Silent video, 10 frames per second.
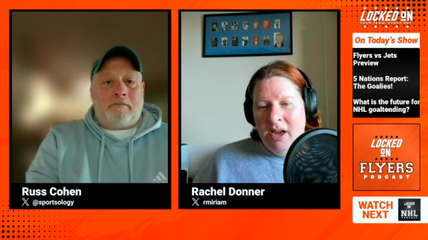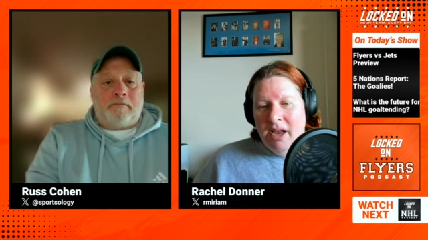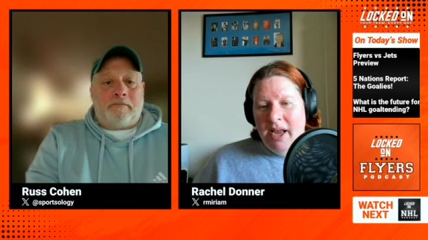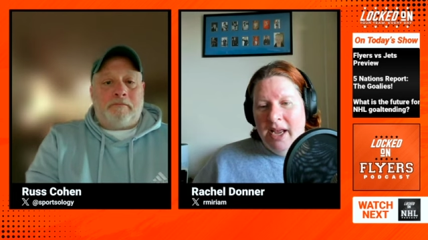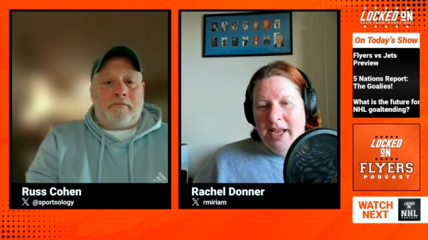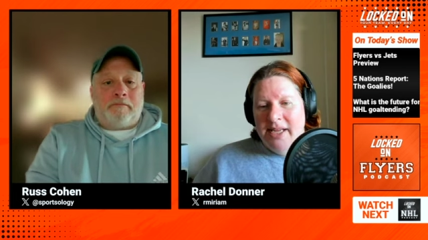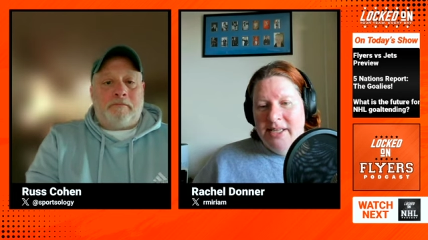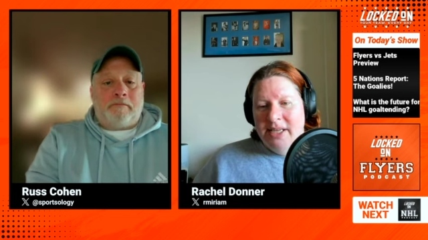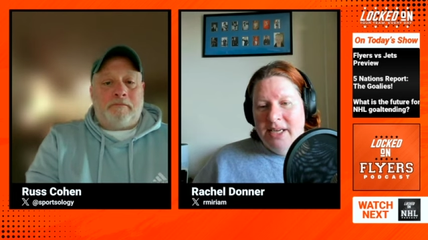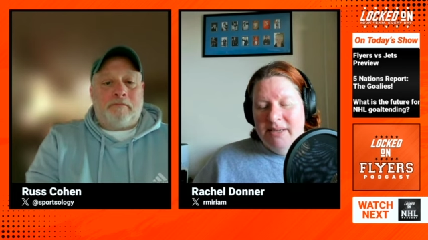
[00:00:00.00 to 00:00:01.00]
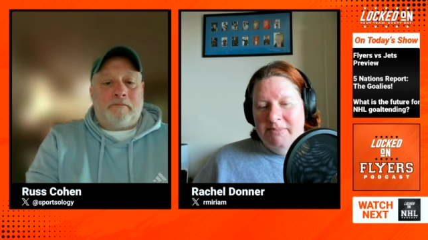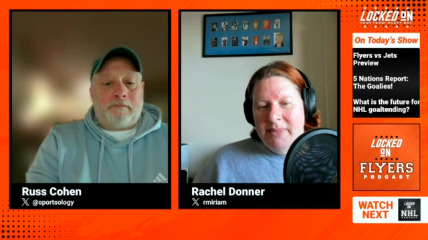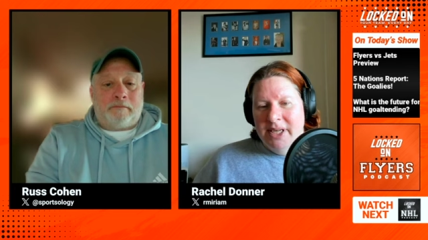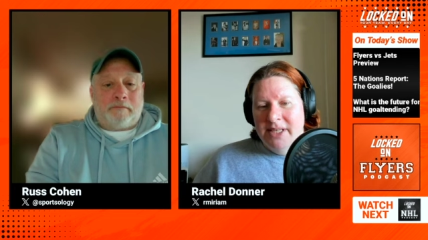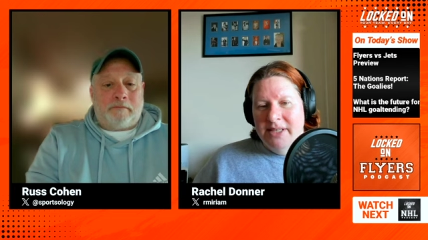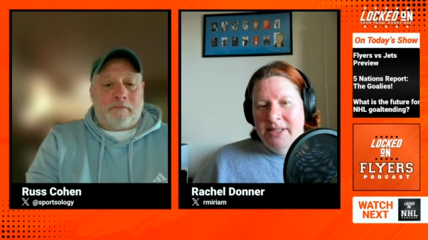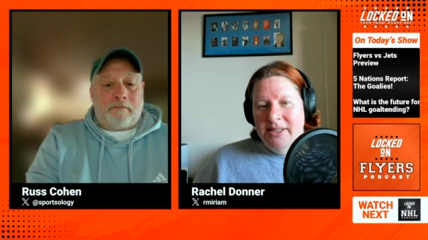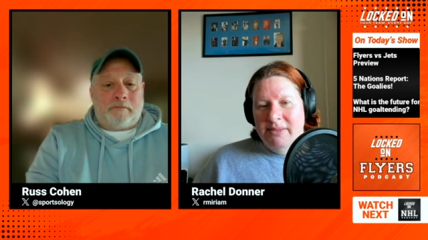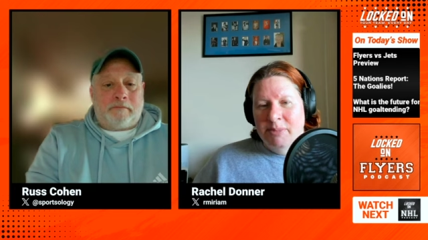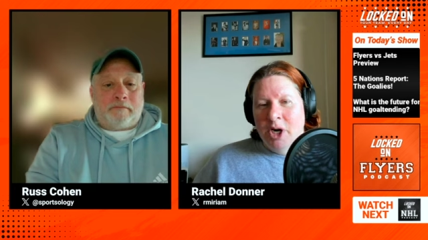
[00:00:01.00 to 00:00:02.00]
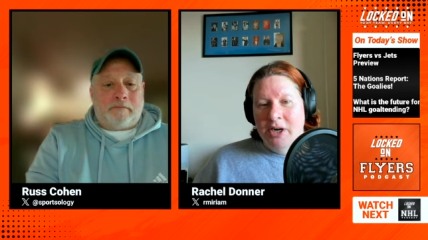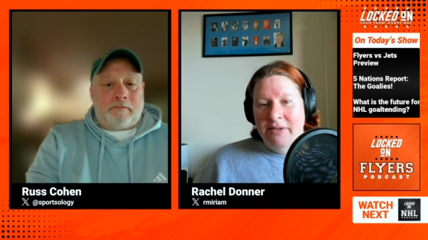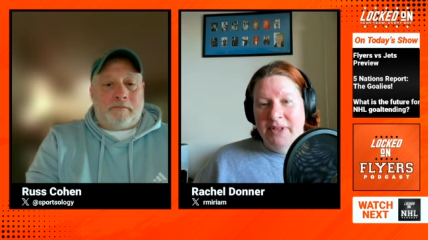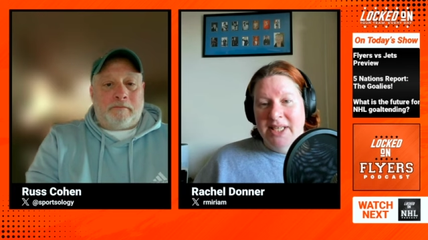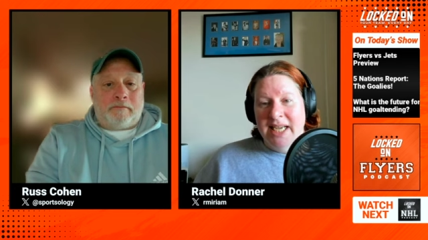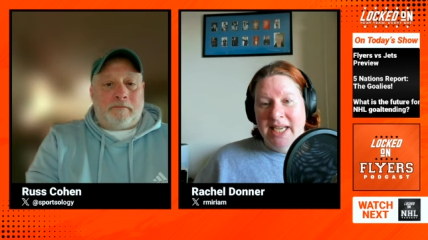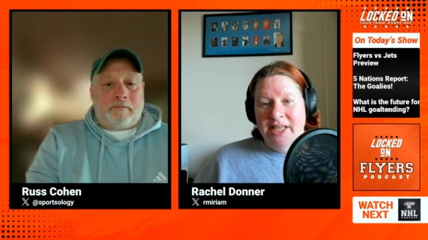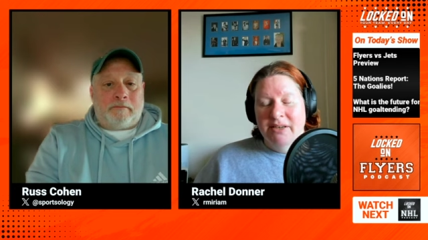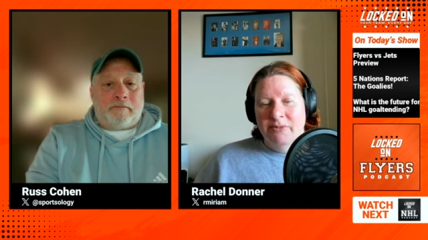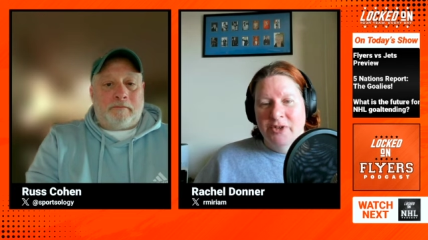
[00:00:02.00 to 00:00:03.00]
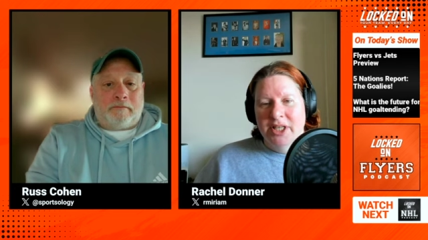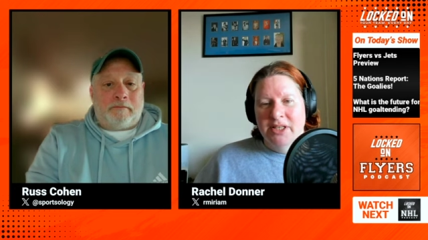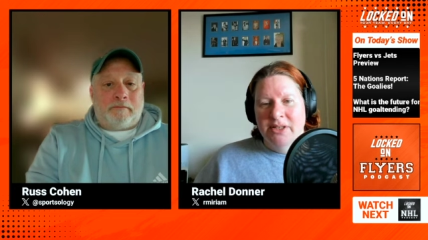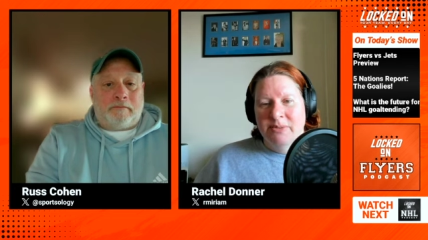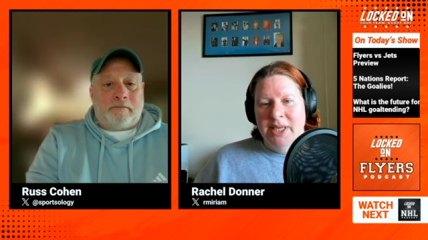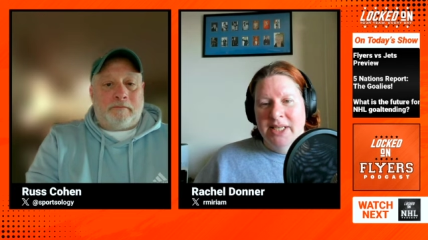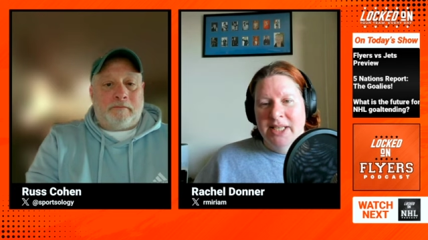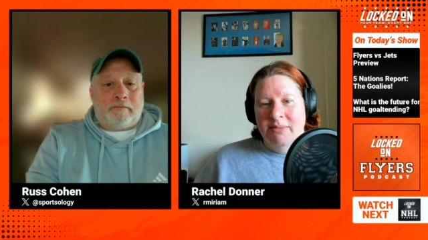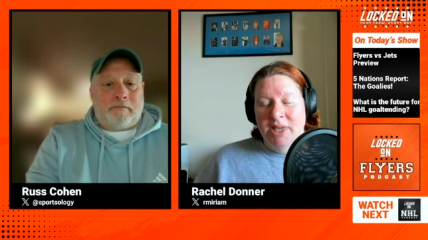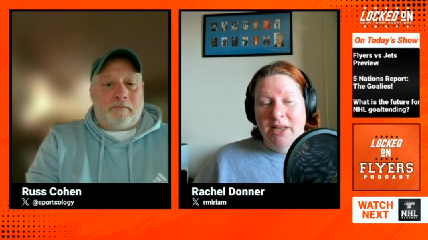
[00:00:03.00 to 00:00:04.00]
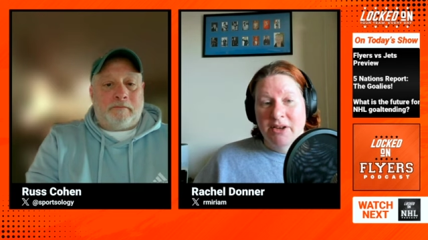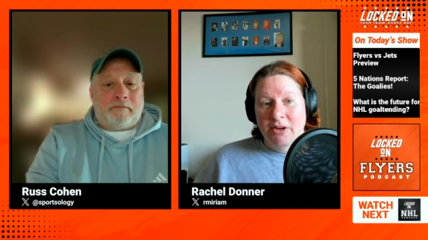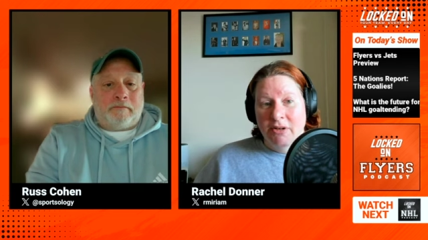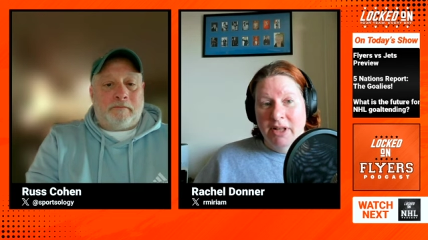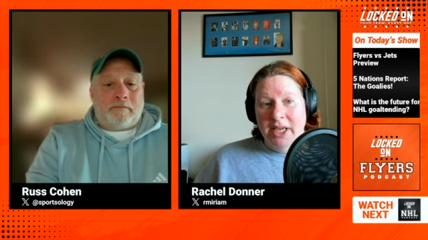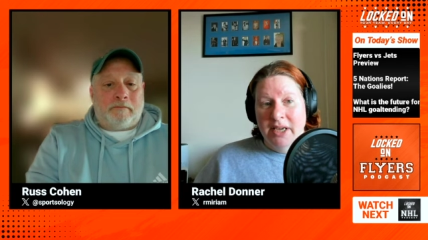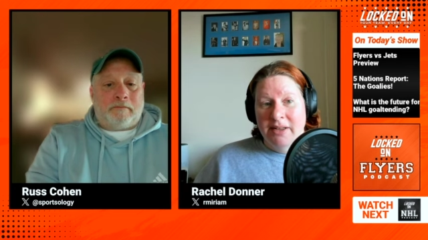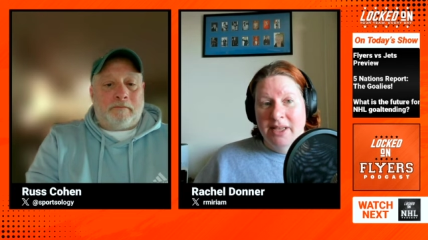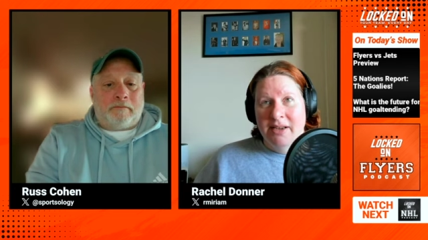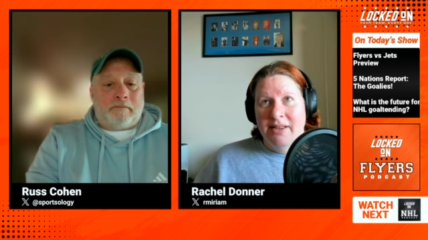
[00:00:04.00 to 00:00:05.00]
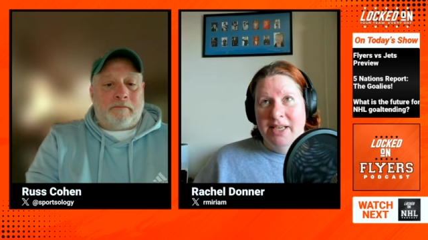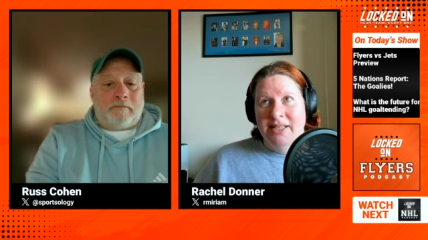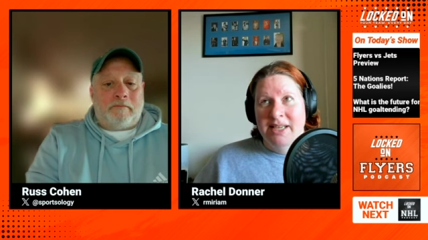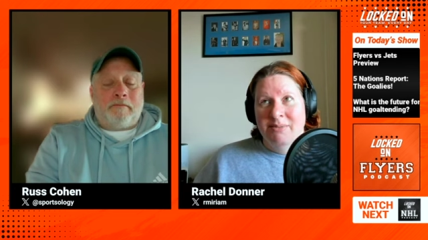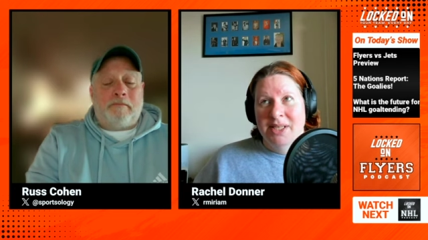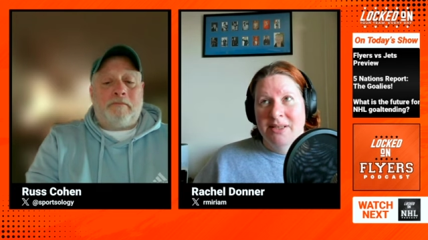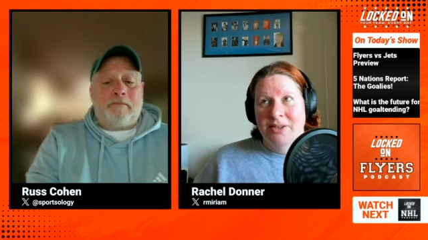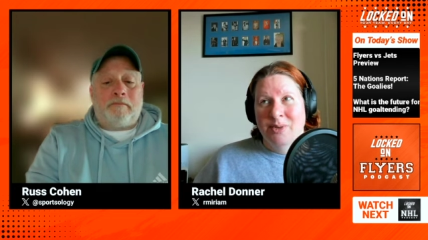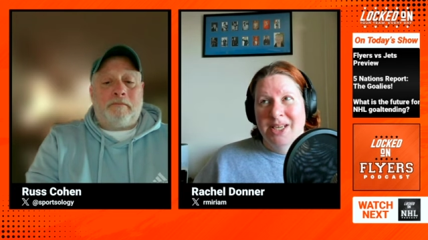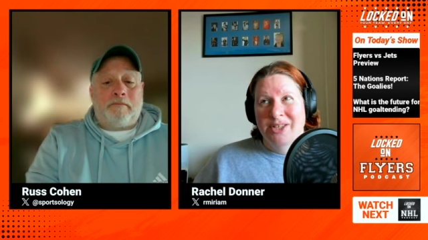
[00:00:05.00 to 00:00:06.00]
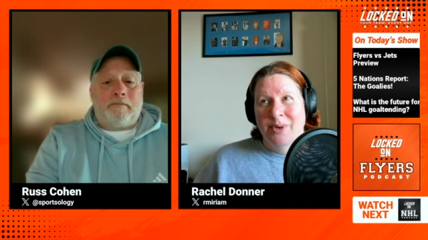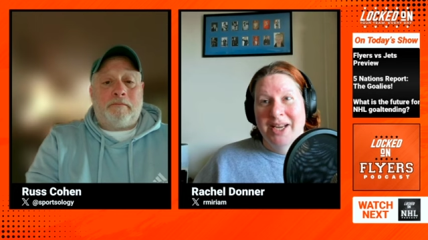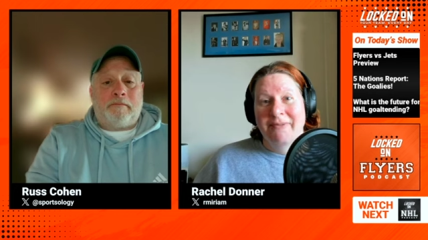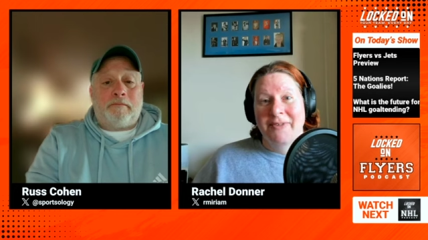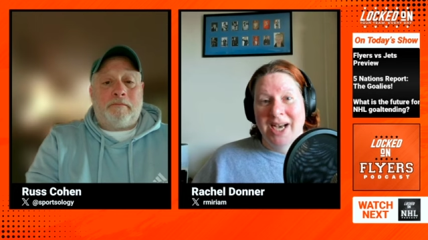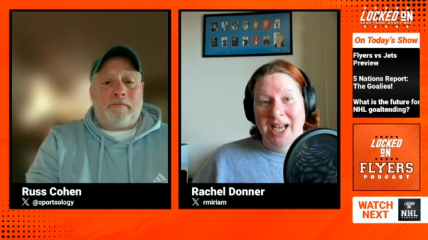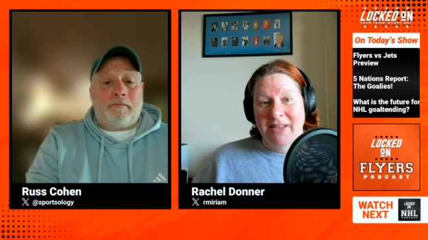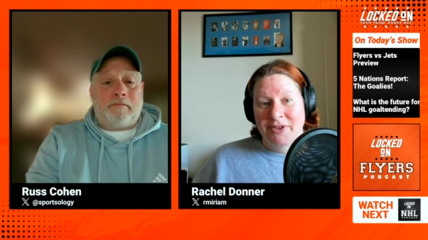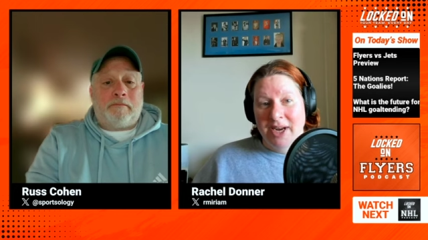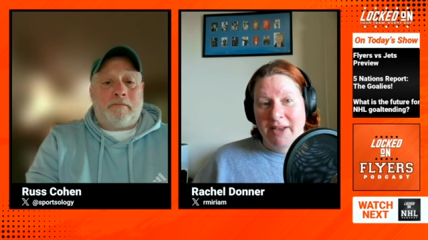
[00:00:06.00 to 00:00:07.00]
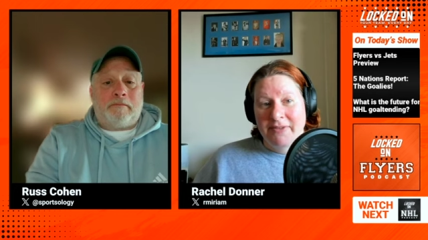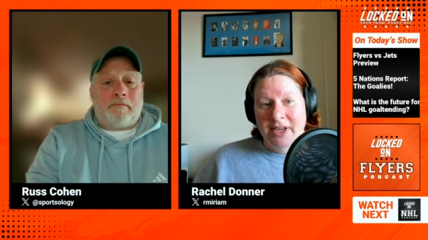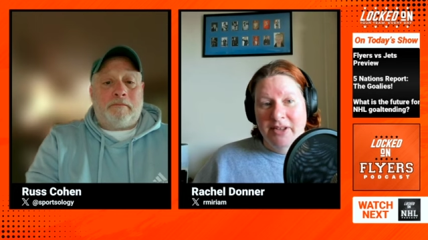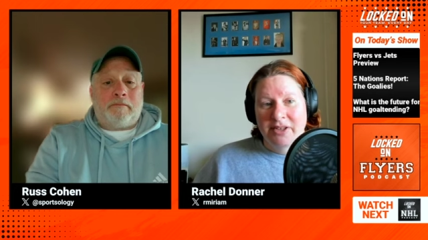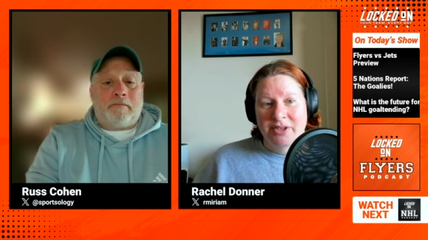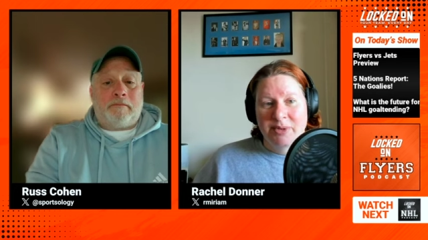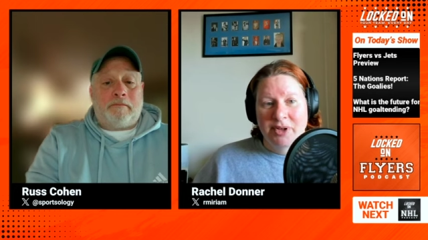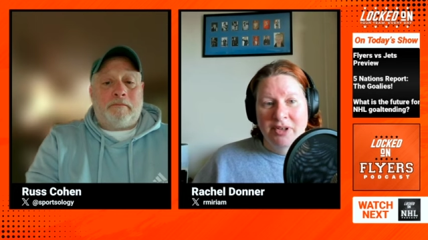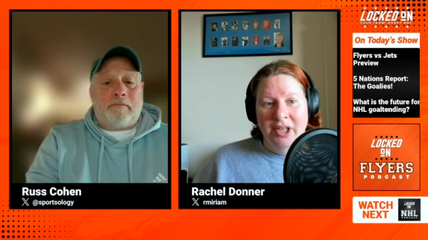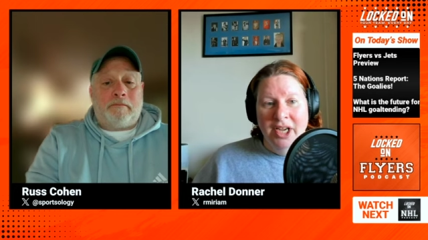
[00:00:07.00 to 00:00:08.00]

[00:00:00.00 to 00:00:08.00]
Speaker 1: and um, is part of the tandem for this Sweden team. The other goalie on the on that team is a 2025 draft eligible